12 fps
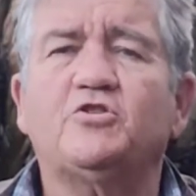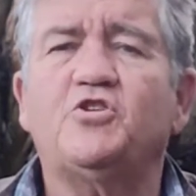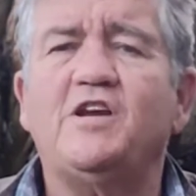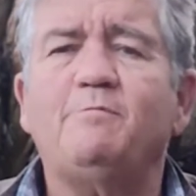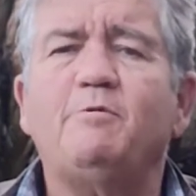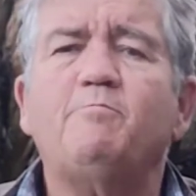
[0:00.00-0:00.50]

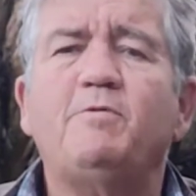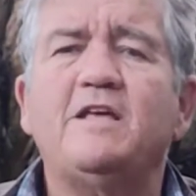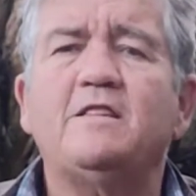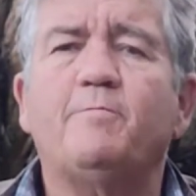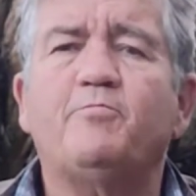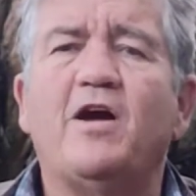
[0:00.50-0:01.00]
Dream of
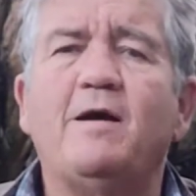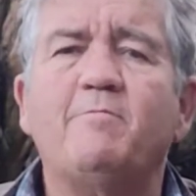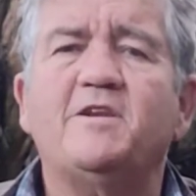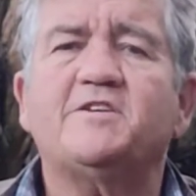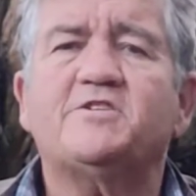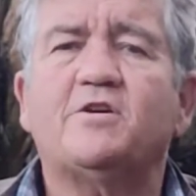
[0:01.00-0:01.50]
being the prime
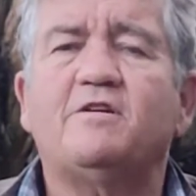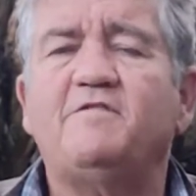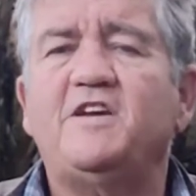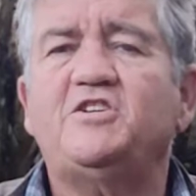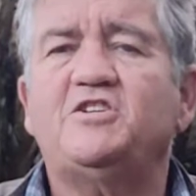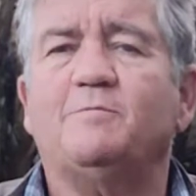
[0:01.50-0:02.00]
minister of
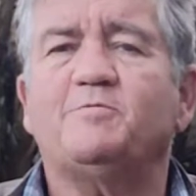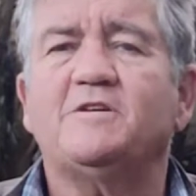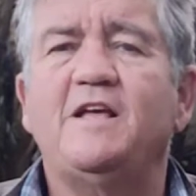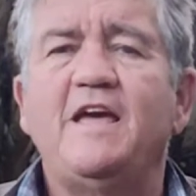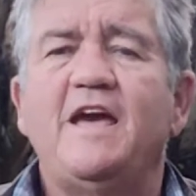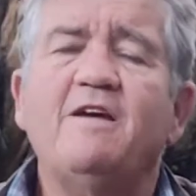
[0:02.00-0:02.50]
Egypt
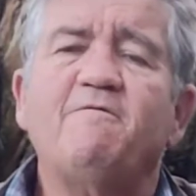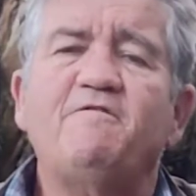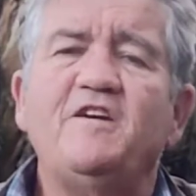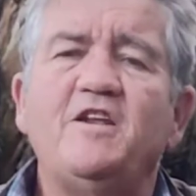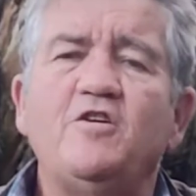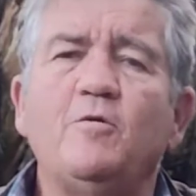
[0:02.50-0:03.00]
and
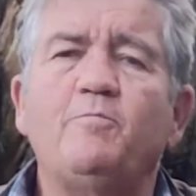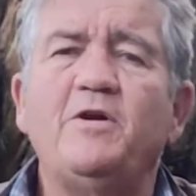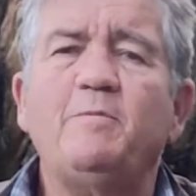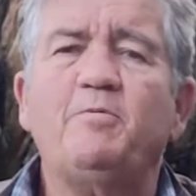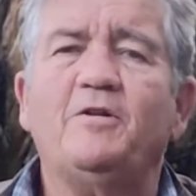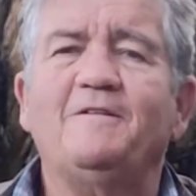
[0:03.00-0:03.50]
feeding your
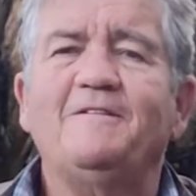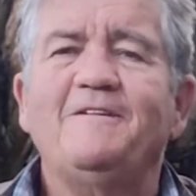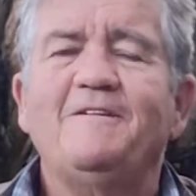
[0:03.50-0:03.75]
people.